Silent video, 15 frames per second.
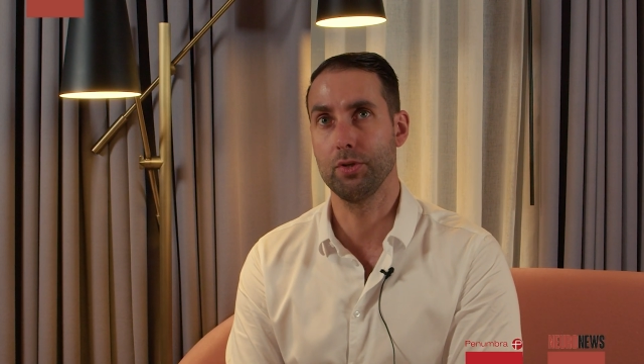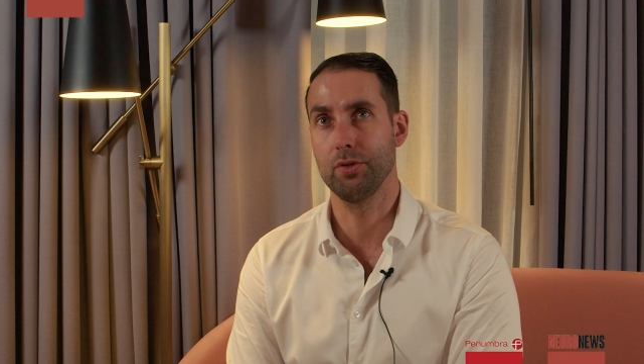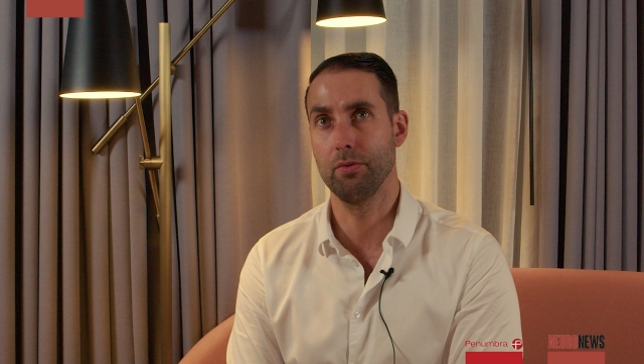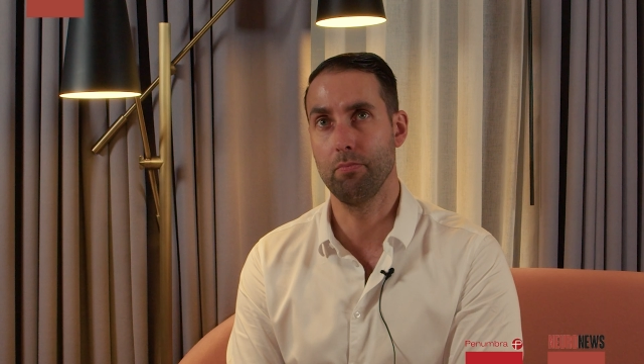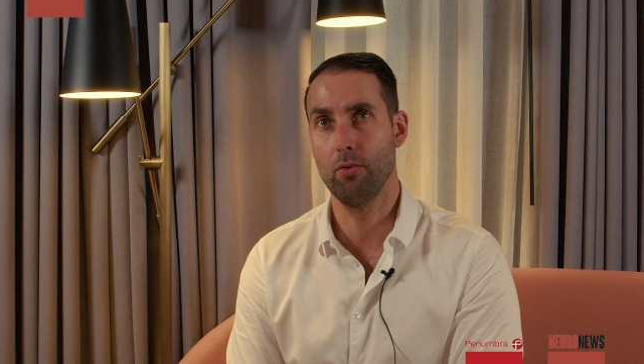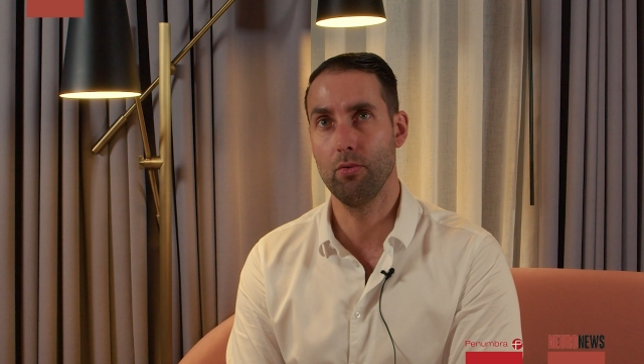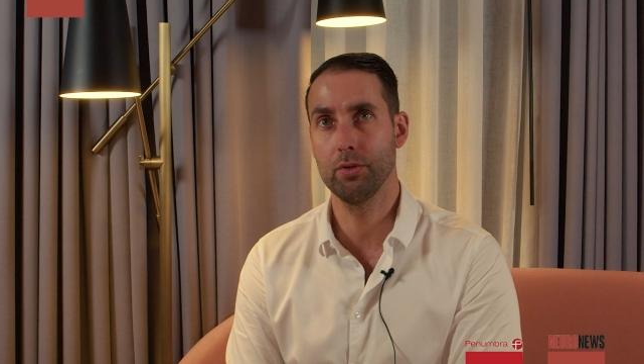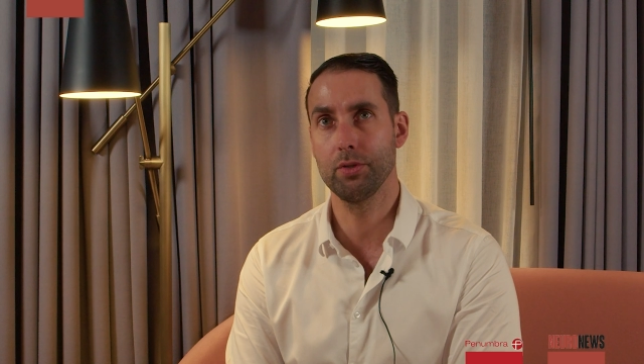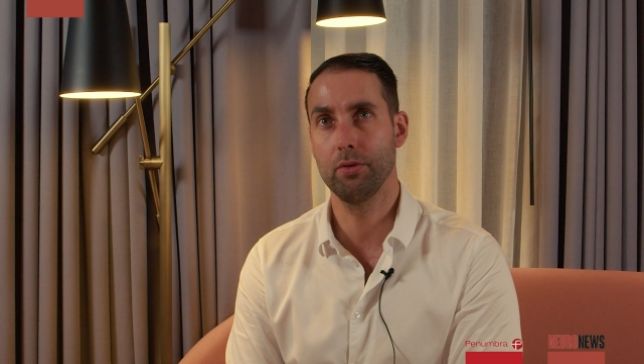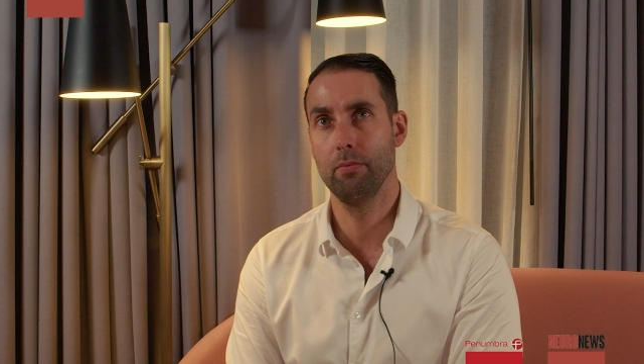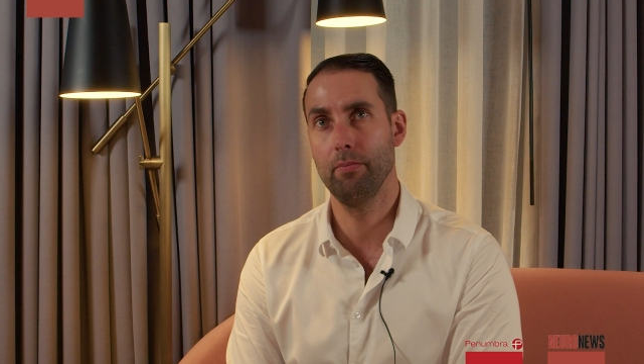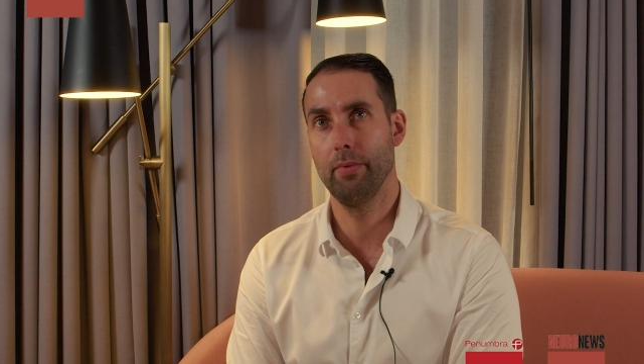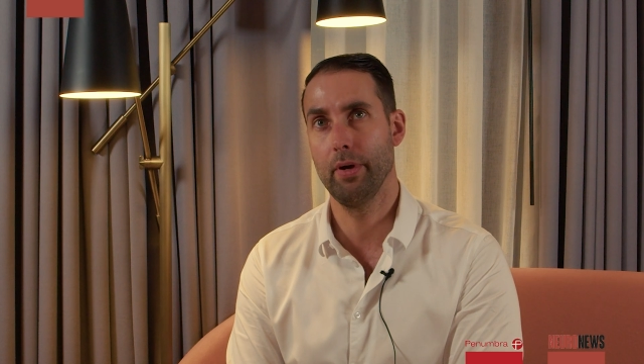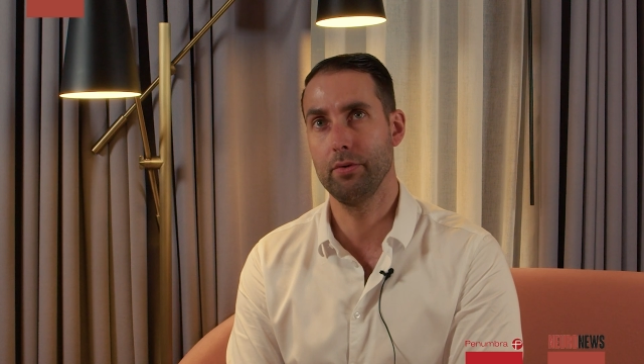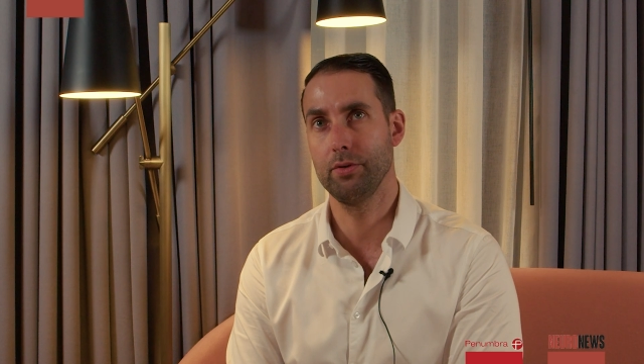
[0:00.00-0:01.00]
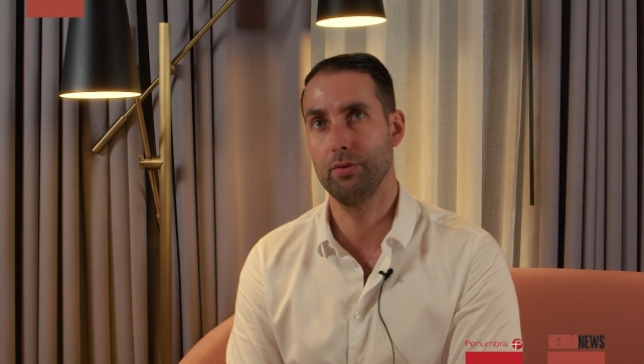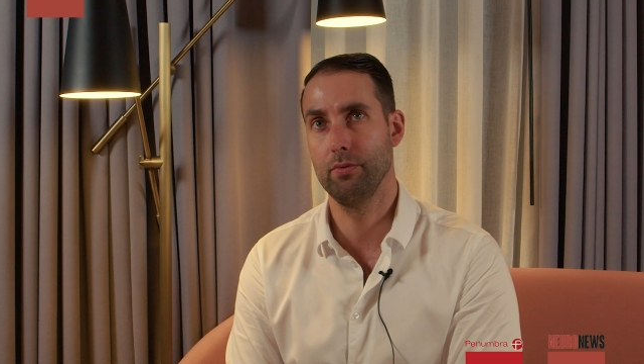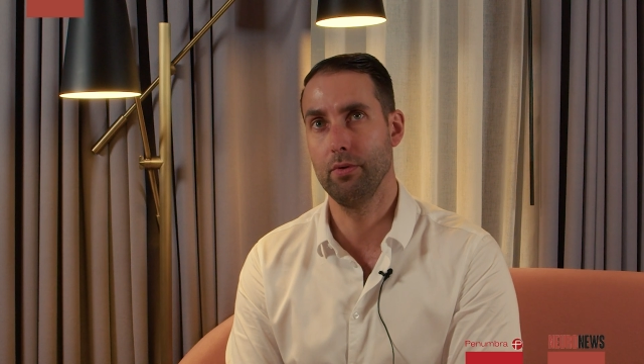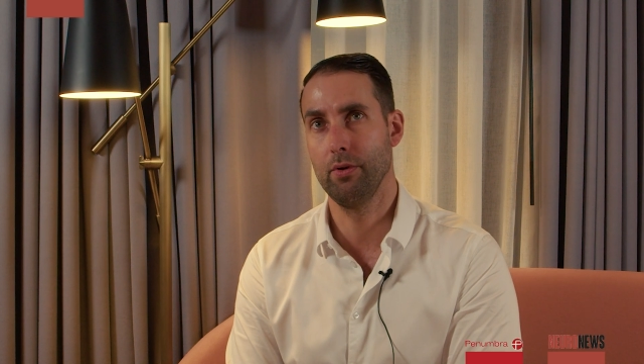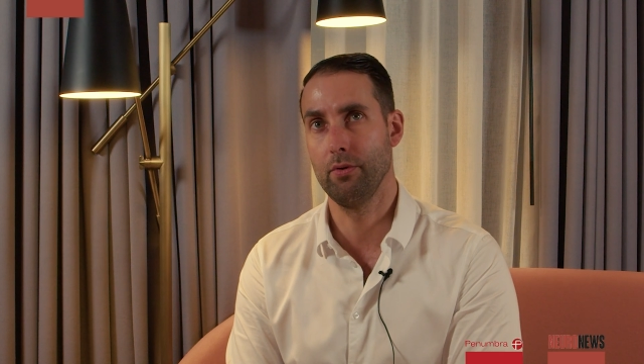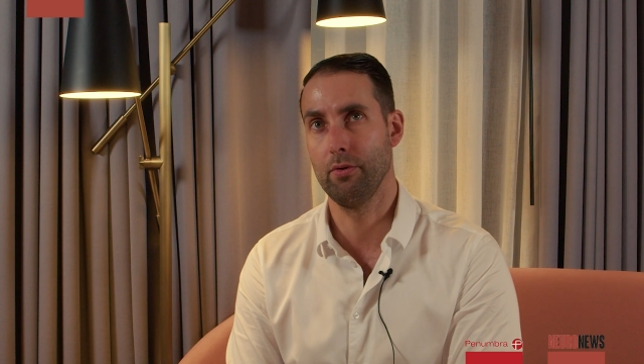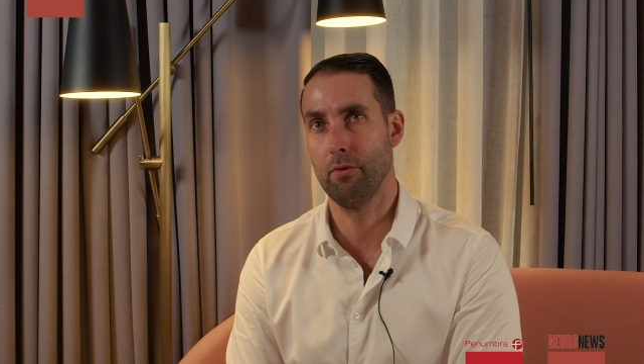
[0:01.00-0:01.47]
support compared to
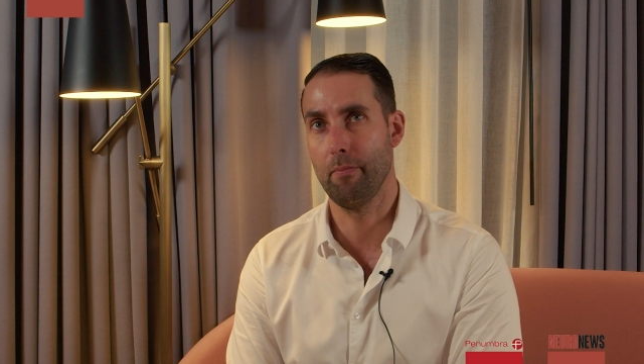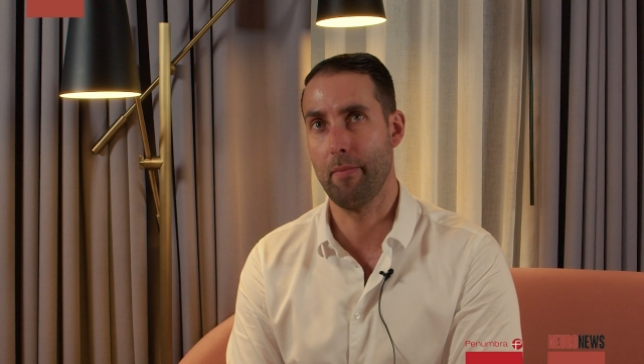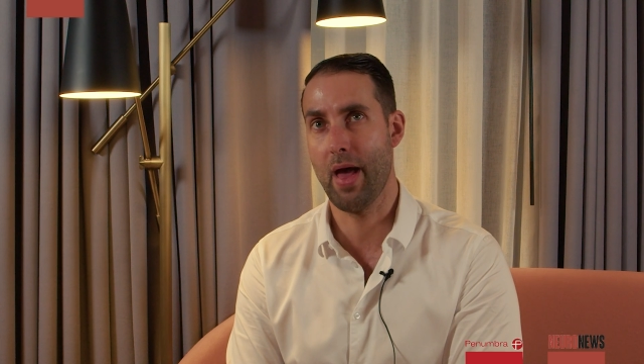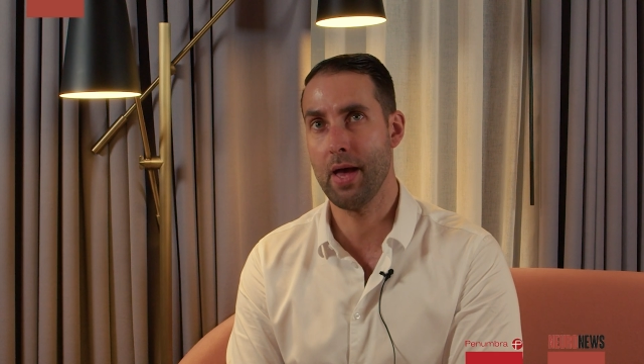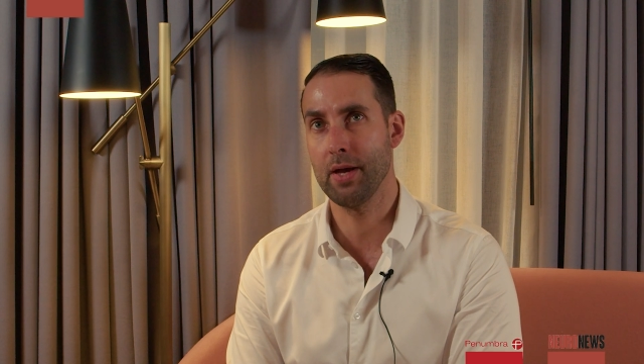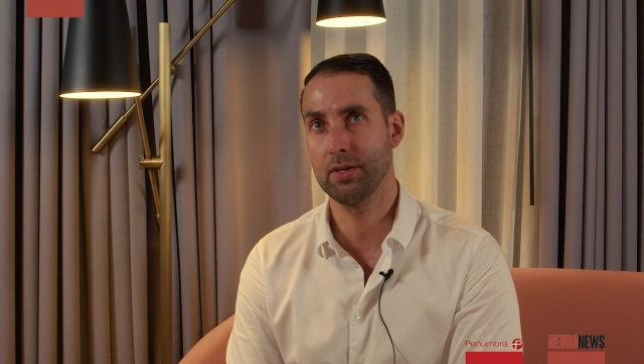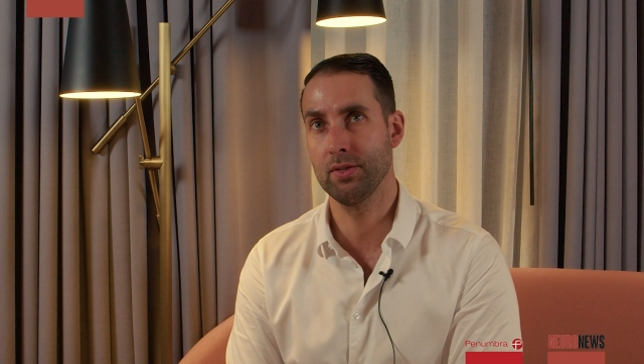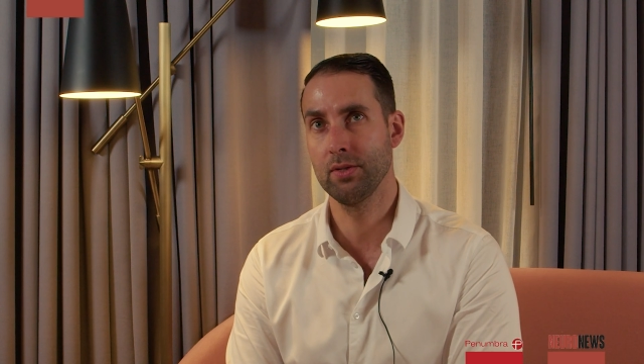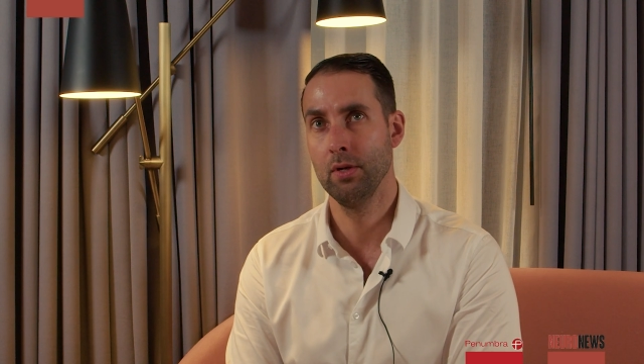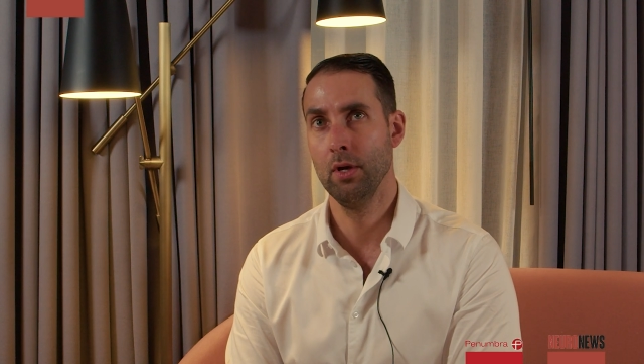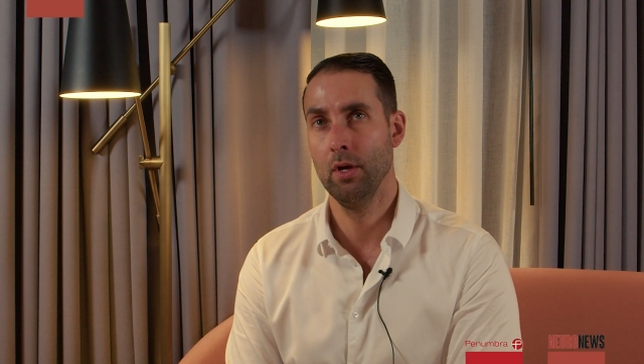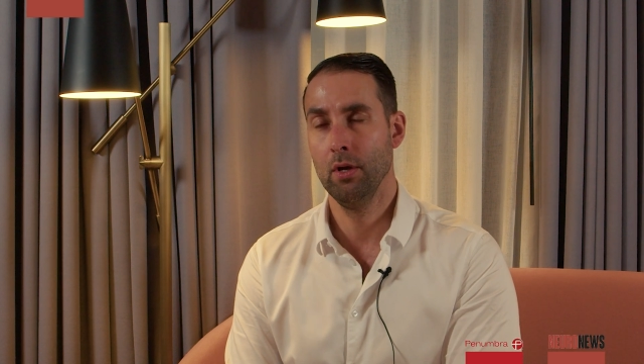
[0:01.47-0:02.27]
a NeuroMax.